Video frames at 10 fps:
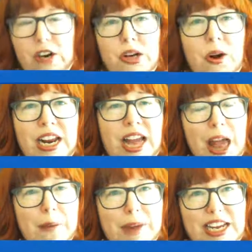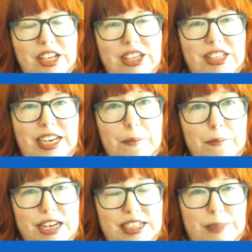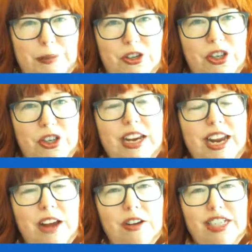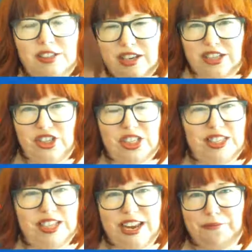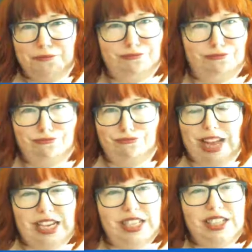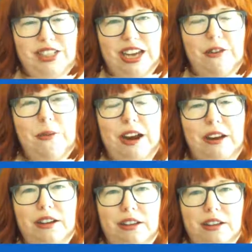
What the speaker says: recording, my kitchen is like a meat explosion right now because it's just like, it just goes everywhere.